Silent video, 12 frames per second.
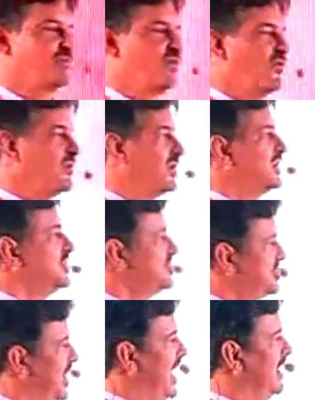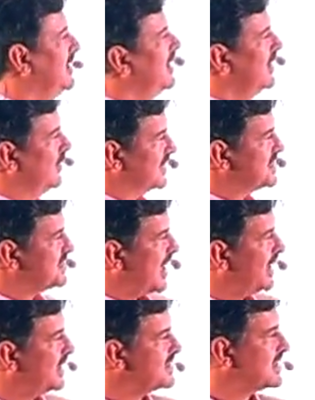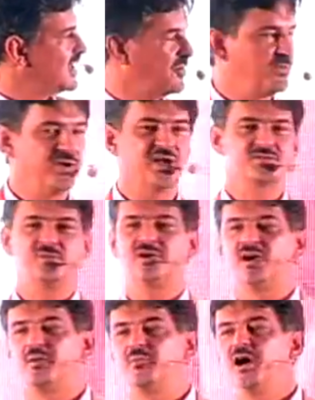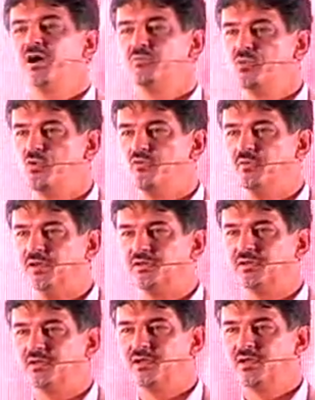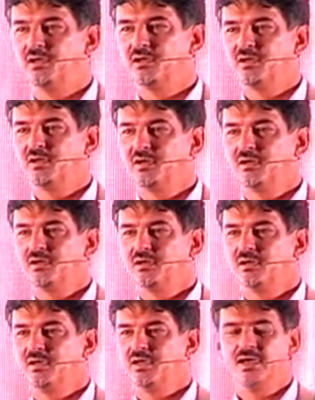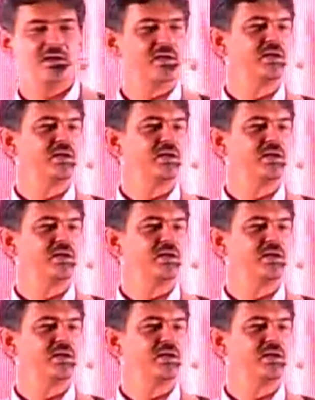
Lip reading: a movement? Check. What started as a company has become a movement. It